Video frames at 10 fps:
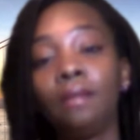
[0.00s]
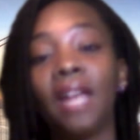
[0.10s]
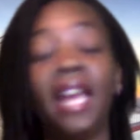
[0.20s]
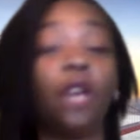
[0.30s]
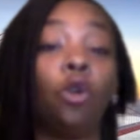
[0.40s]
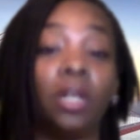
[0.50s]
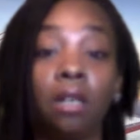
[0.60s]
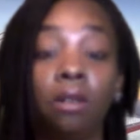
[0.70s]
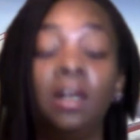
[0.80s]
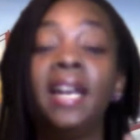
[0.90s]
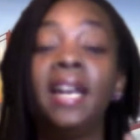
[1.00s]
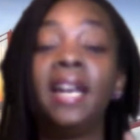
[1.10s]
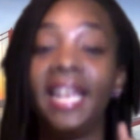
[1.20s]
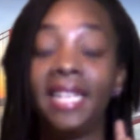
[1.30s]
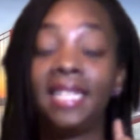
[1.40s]
And córtalo
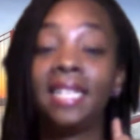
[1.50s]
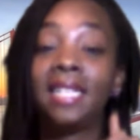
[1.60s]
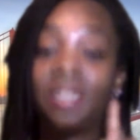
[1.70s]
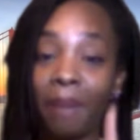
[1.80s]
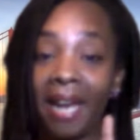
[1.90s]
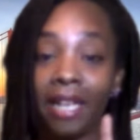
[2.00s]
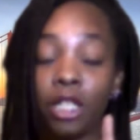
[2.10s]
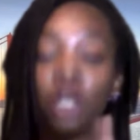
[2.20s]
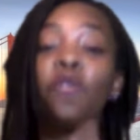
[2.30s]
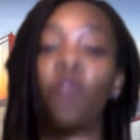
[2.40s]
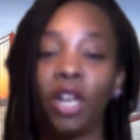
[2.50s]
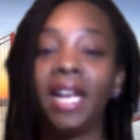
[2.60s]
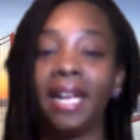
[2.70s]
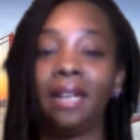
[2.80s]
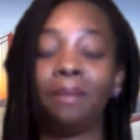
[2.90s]
is Spanish for
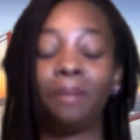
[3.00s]
cut it.